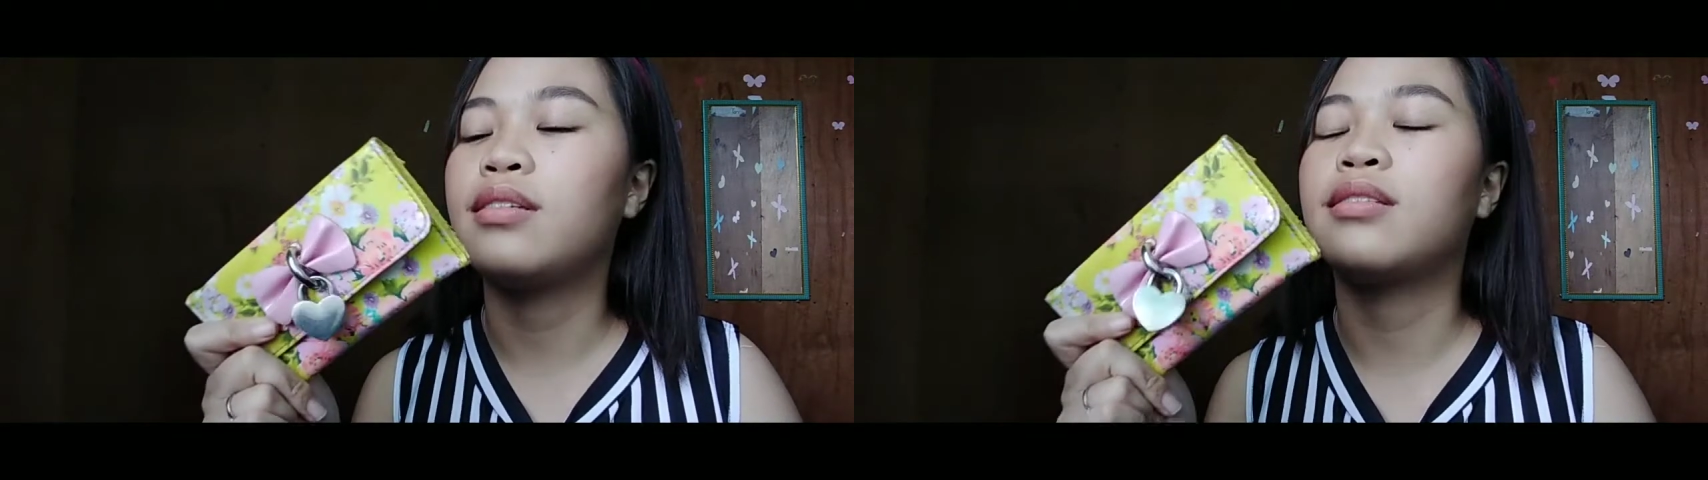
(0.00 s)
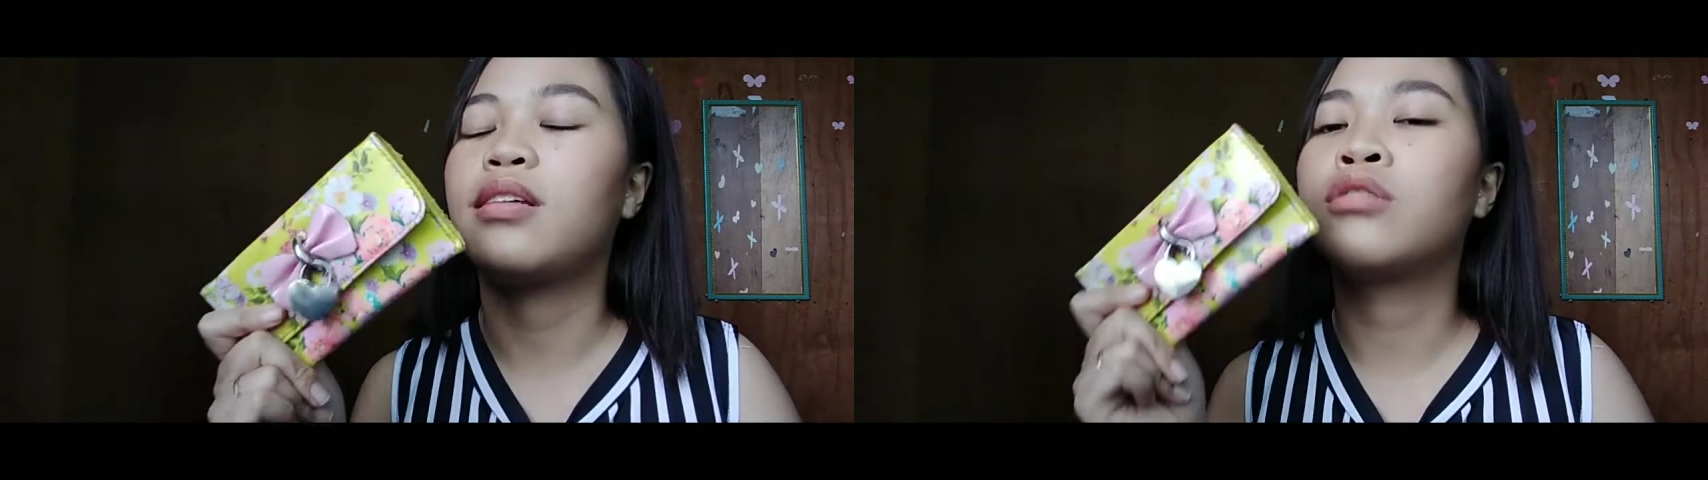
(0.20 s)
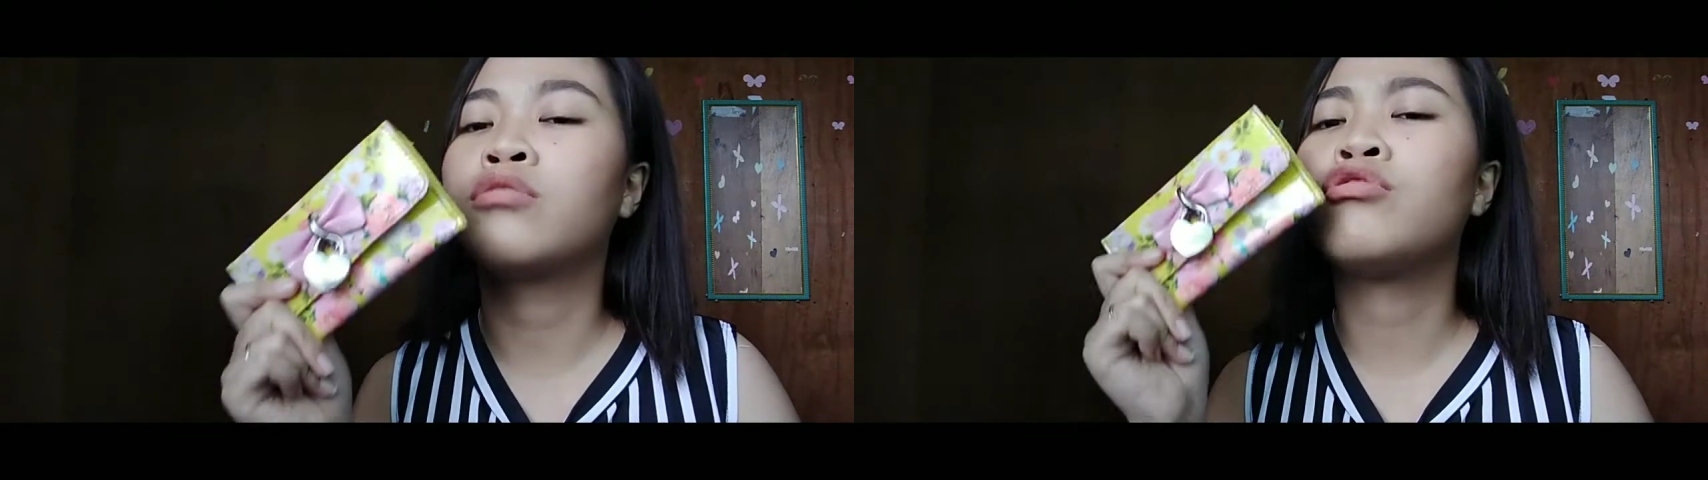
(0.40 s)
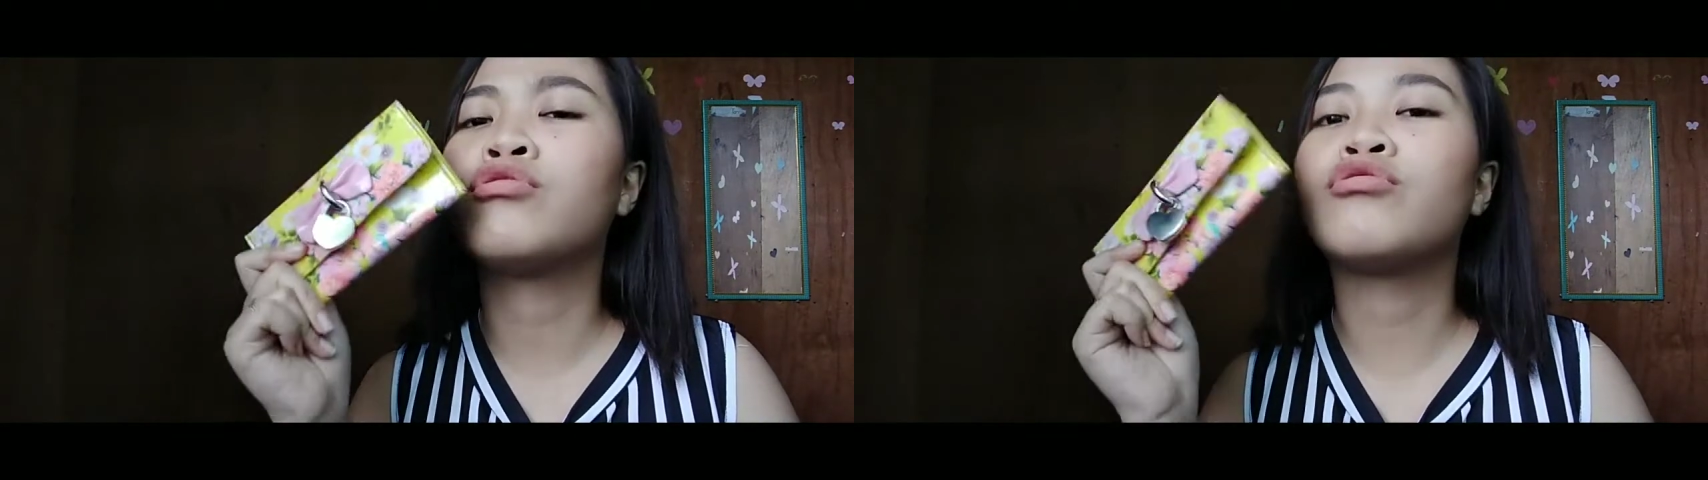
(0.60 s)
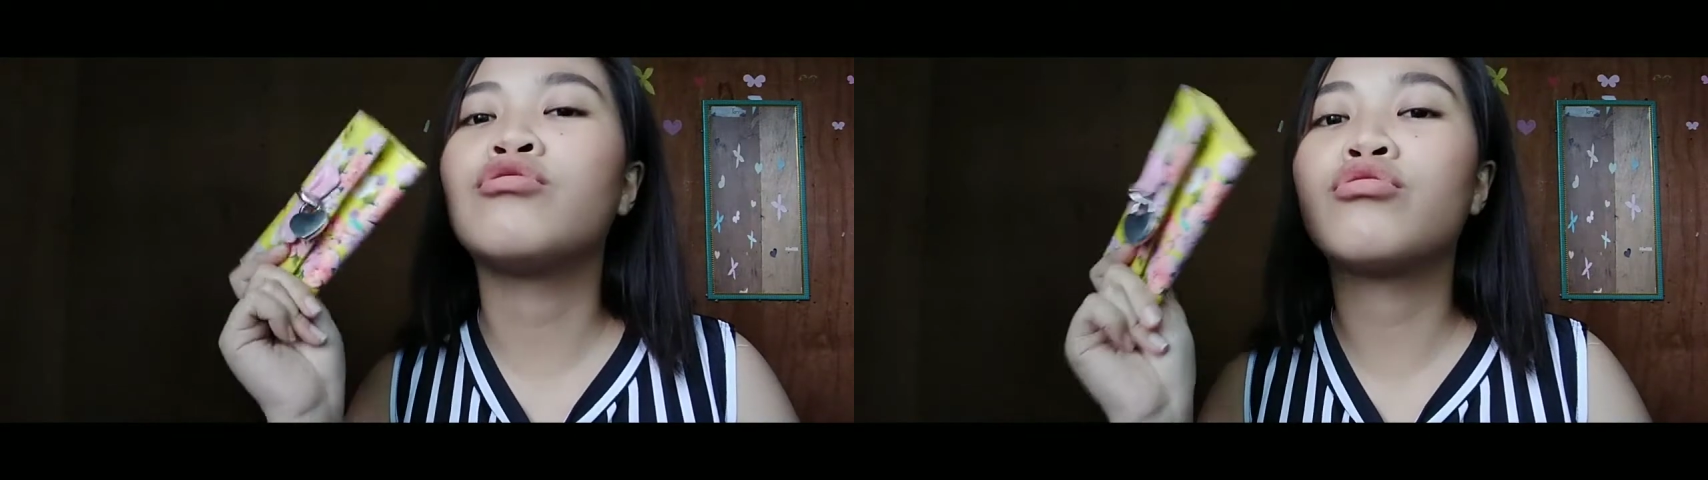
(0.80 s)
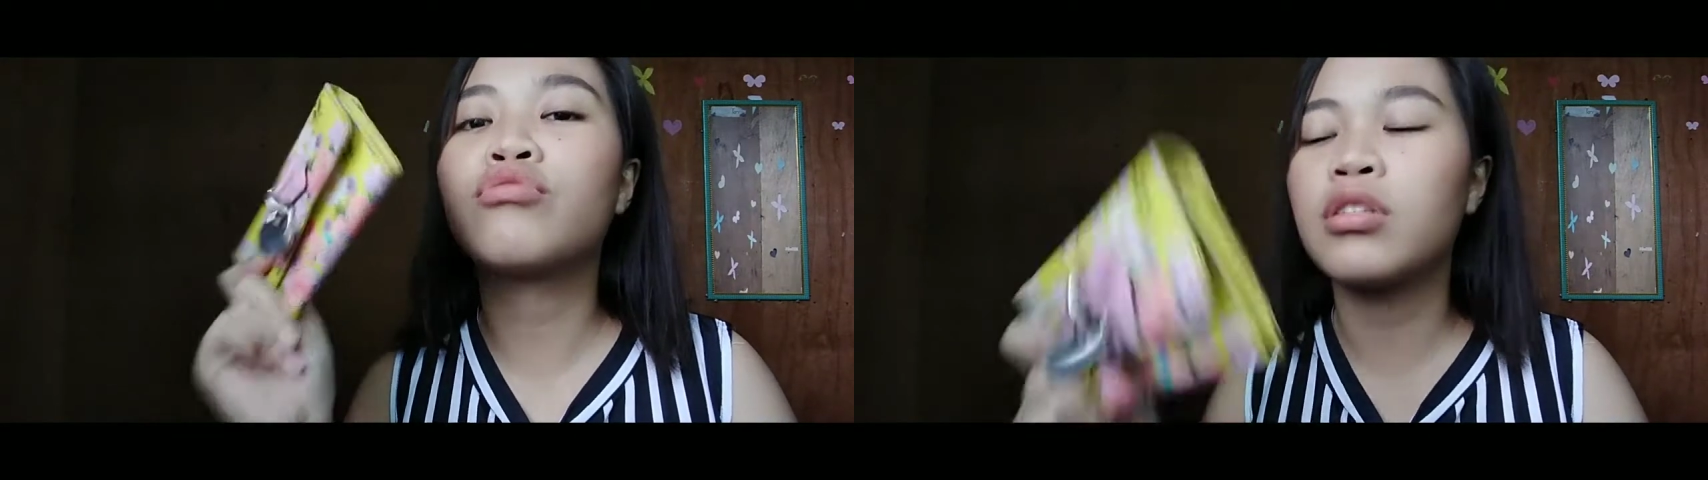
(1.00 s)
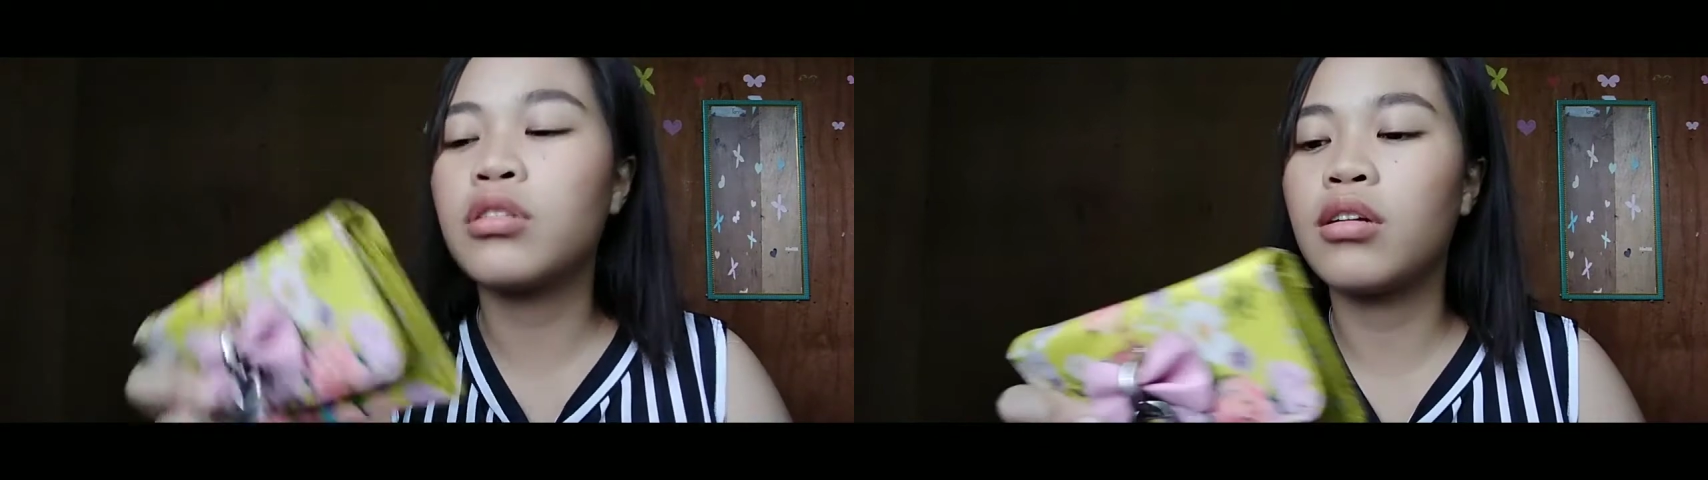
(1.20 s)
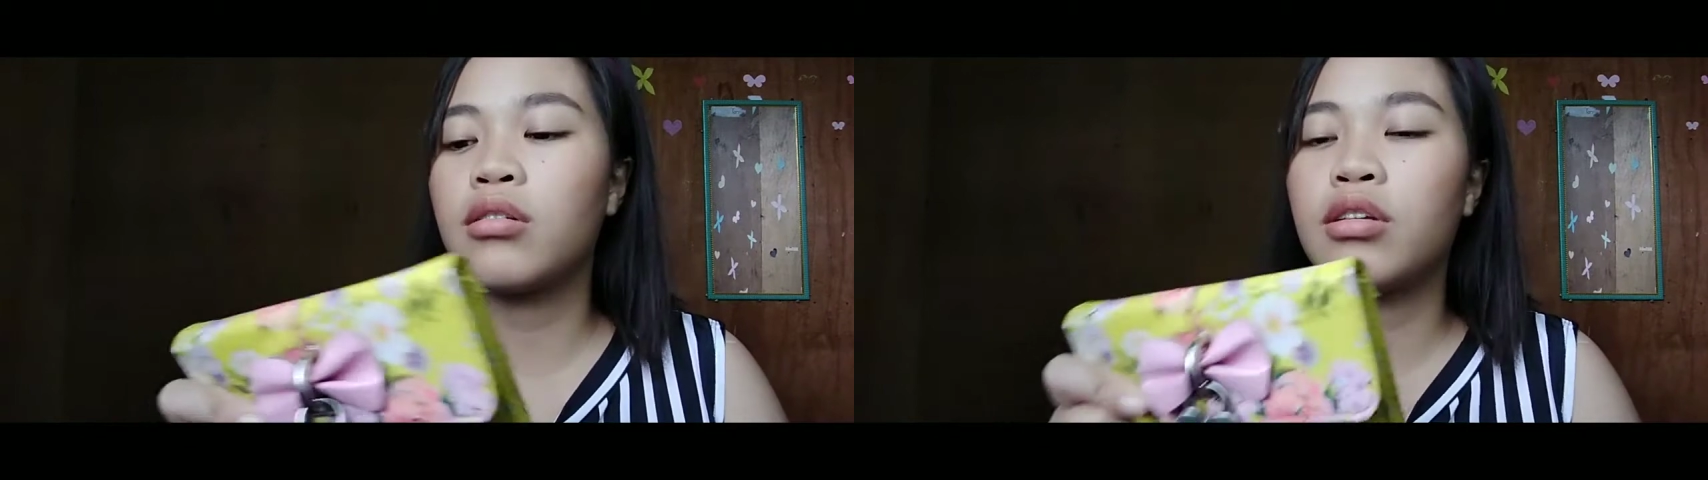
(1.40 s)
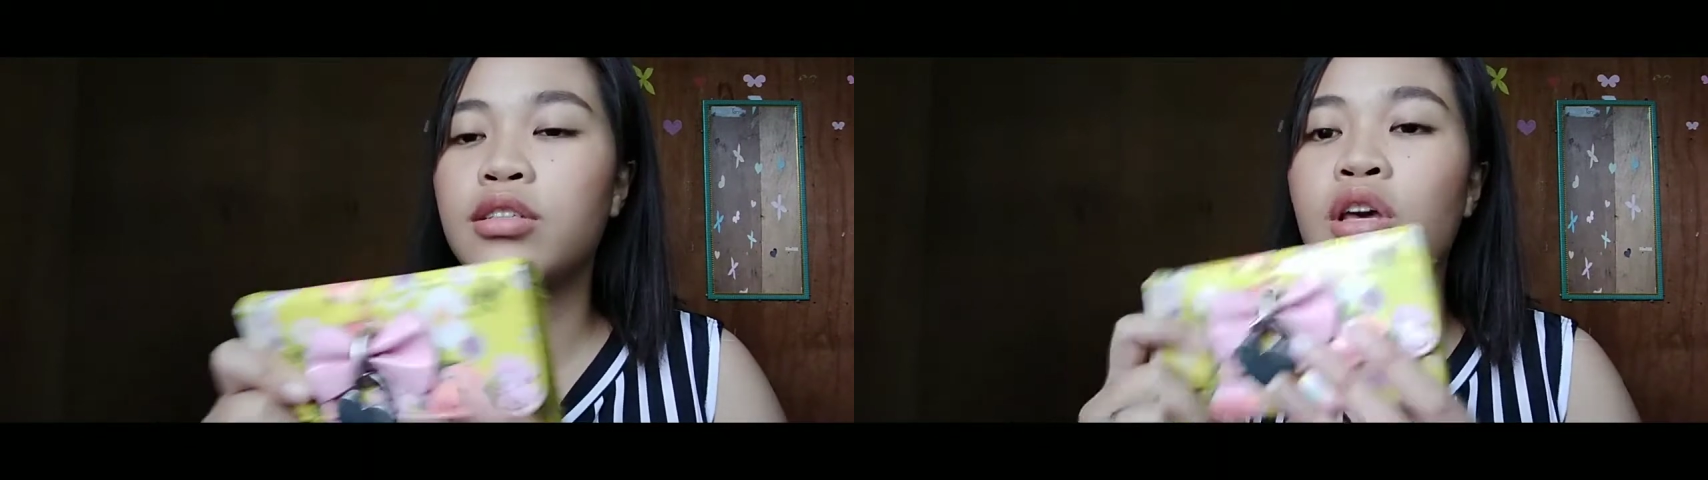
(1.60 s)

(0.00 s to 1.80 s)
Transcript: kasi ang cute niya talaga.